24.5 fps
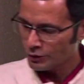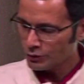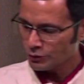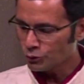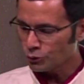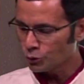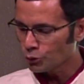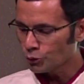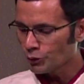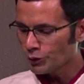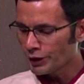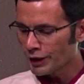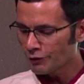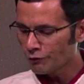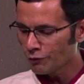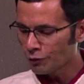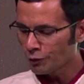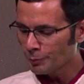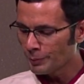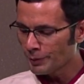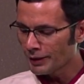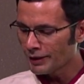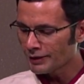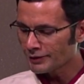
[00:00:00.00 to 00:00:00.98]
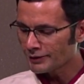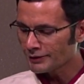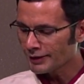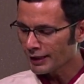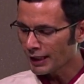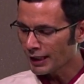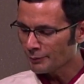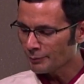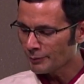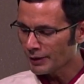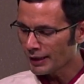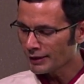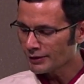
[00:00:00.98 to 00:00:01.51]
So, it would be
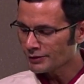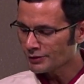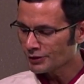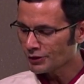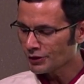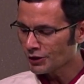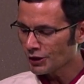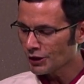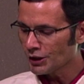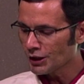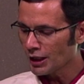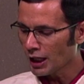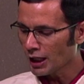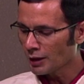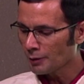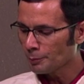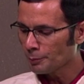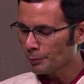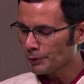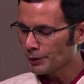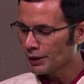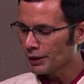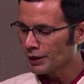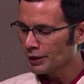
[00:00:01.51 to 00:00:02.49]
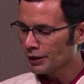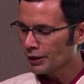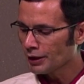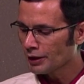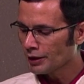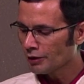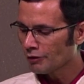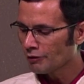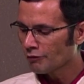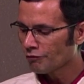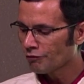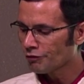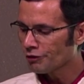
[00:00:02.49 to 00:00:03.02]
described as TRP
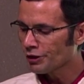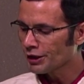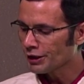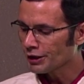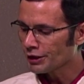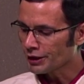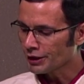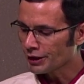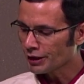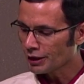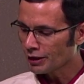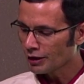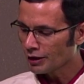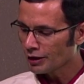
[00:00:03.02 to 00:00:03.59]
V